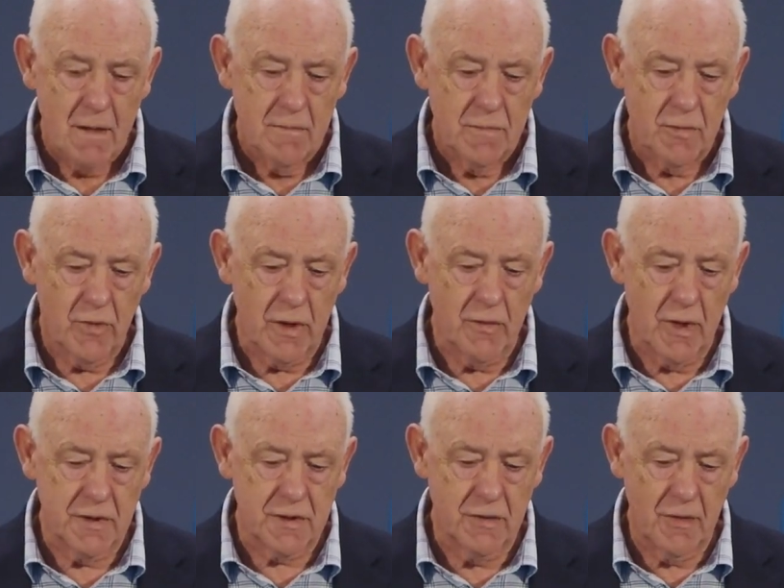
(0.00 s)
But what I
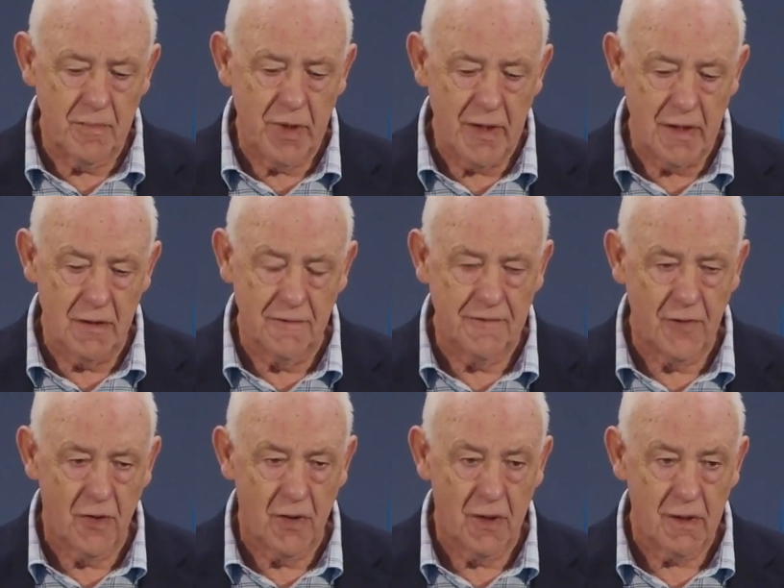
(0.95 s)
want to appeal
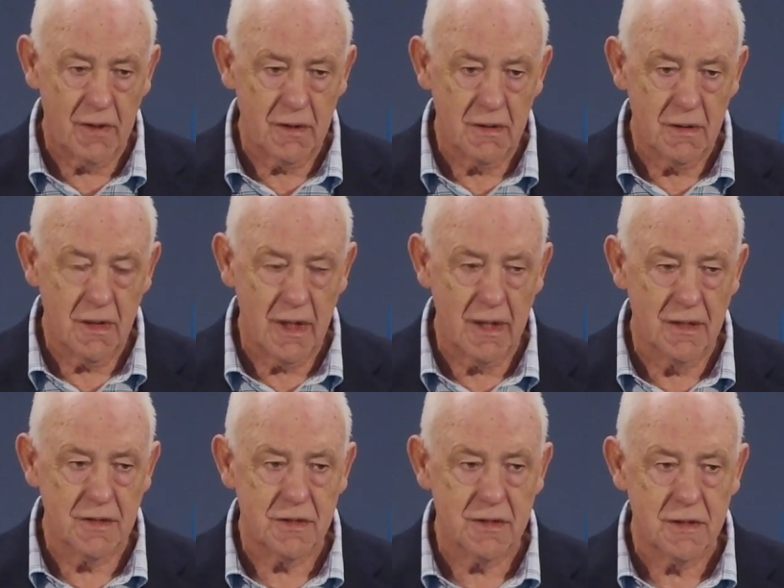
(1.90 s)
for
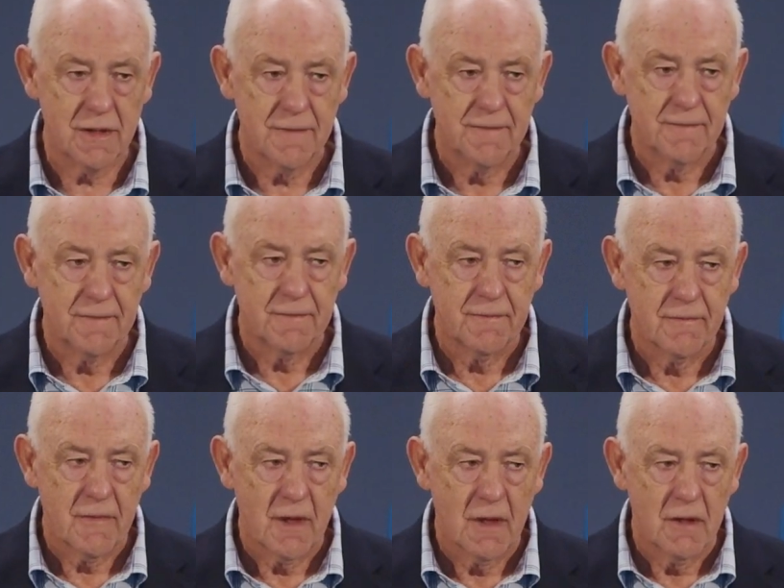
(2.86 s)
you
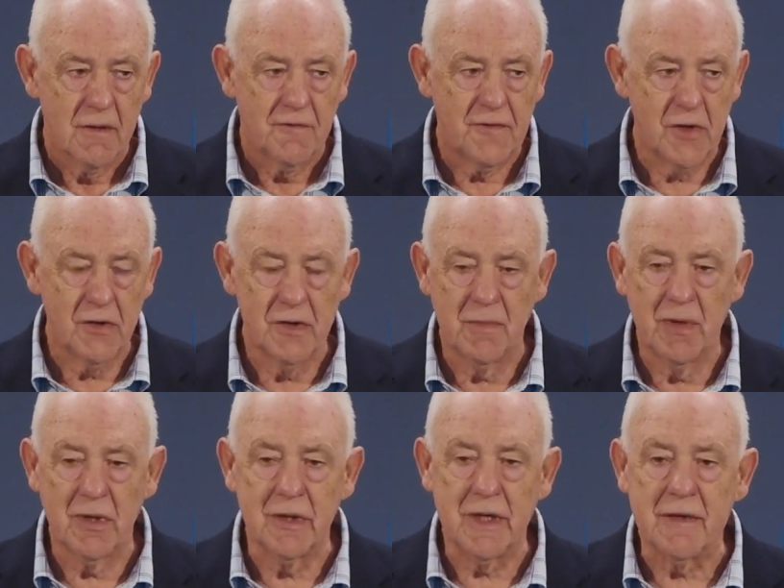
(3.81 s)
to
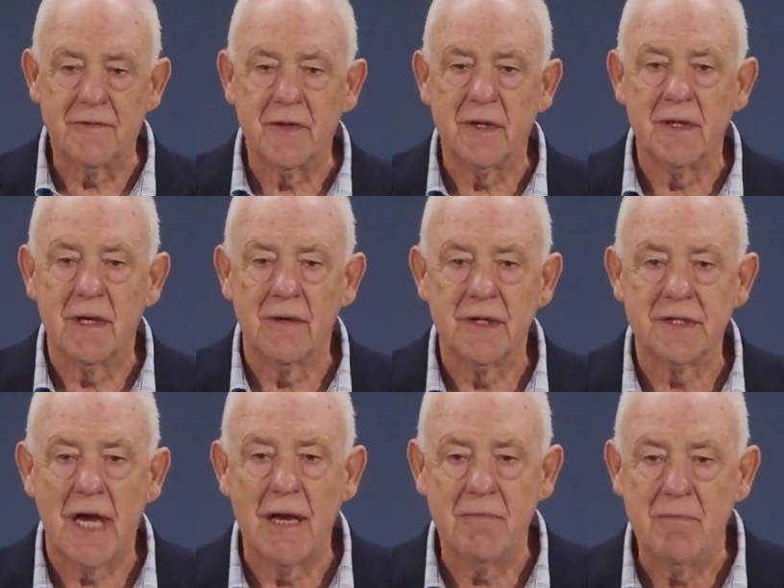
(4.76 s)
believe that there
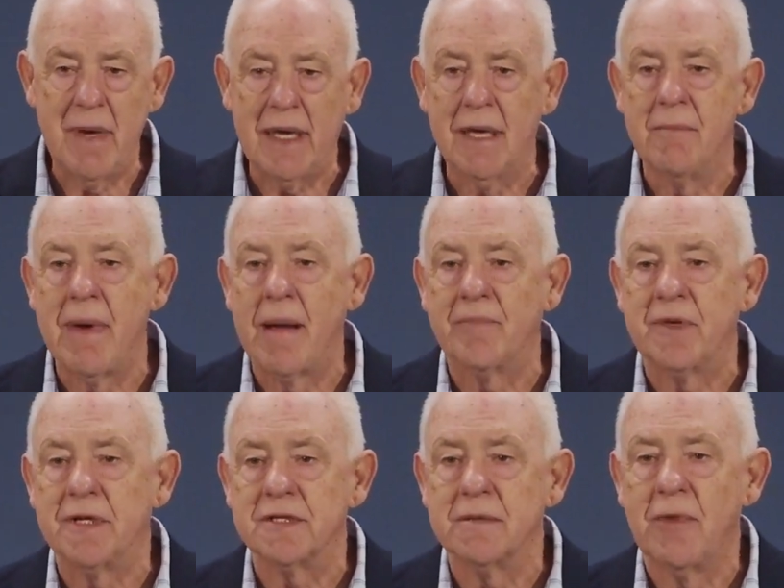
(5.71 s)
is a bigger
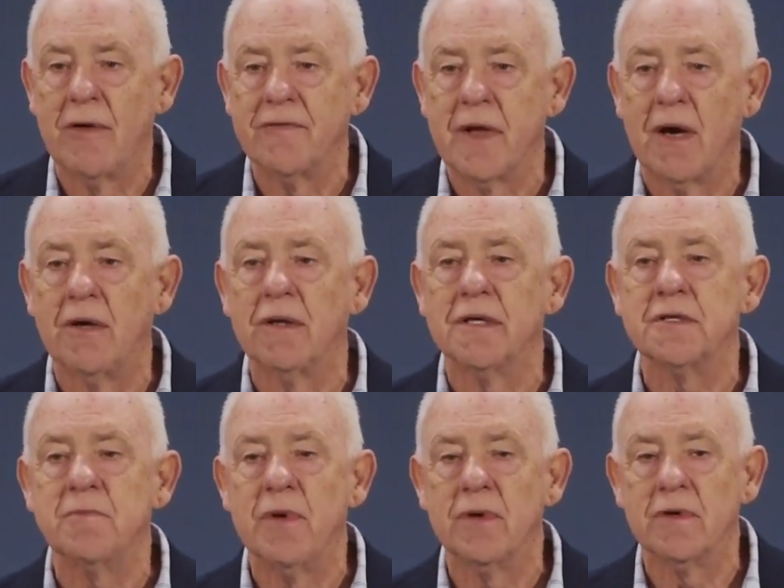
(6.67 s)
baptism of the Holy
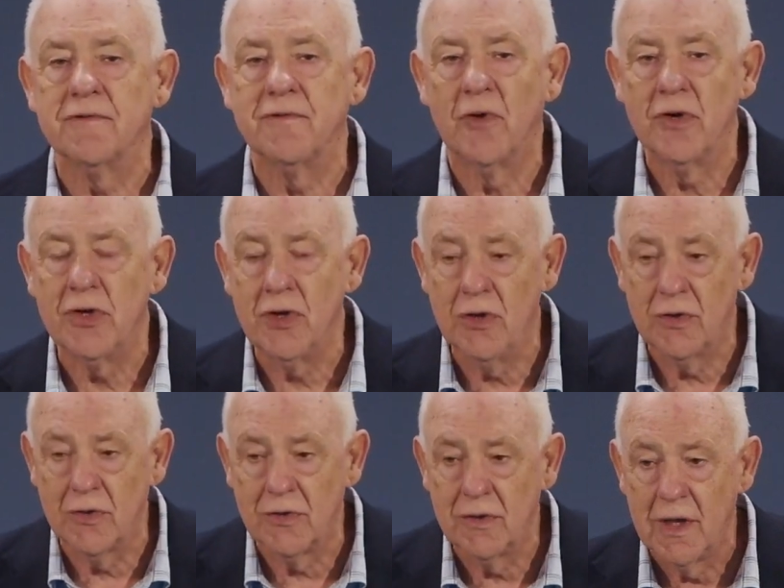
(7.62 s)
Spirit for
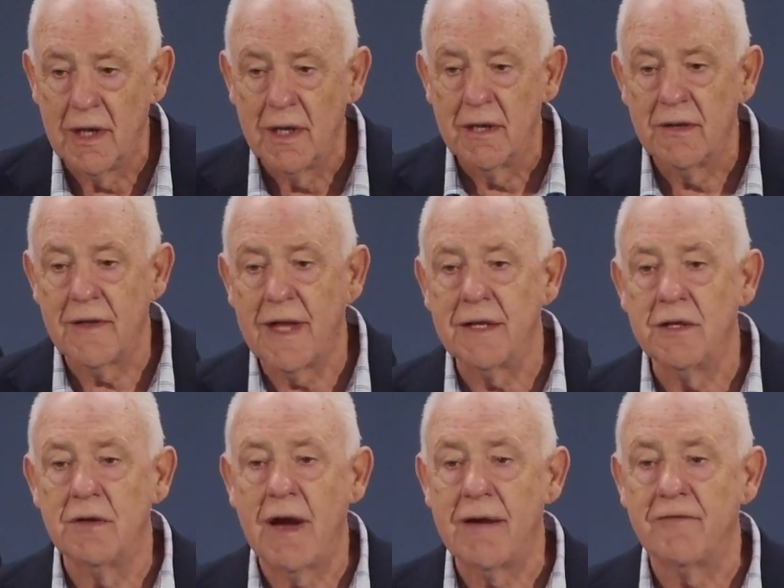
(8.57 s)
you than
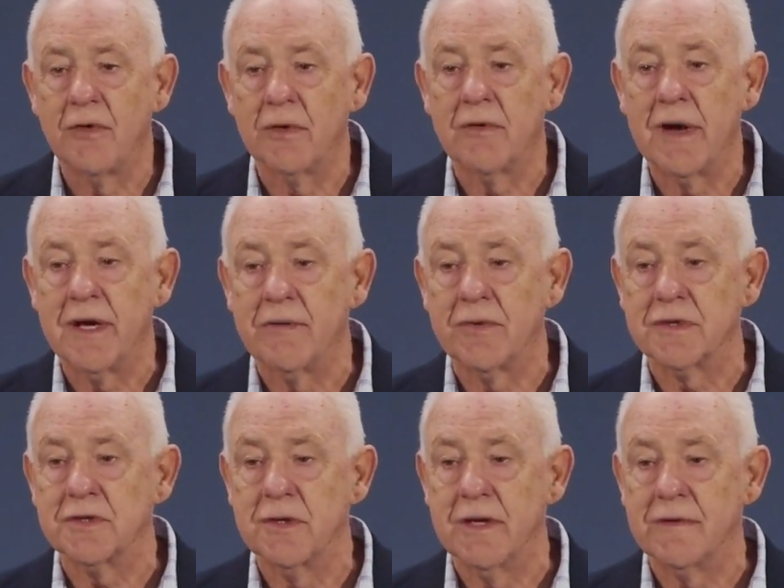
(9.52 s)
you have already
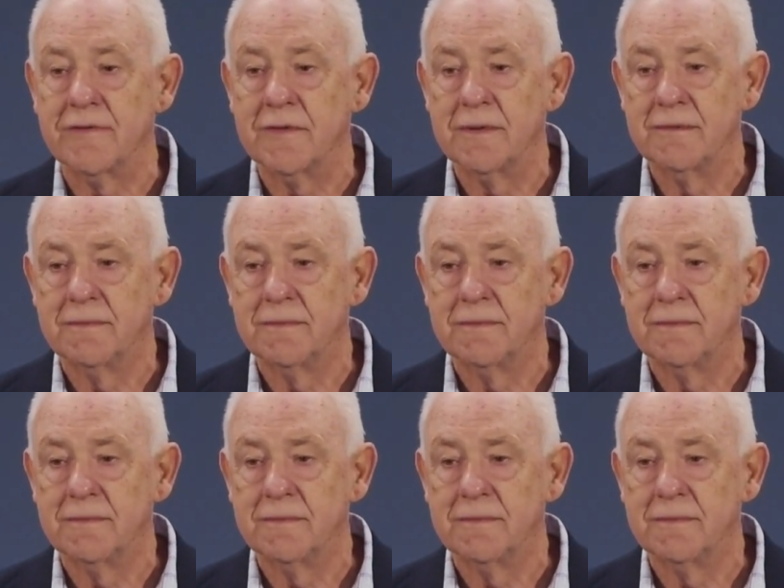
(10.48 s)
received.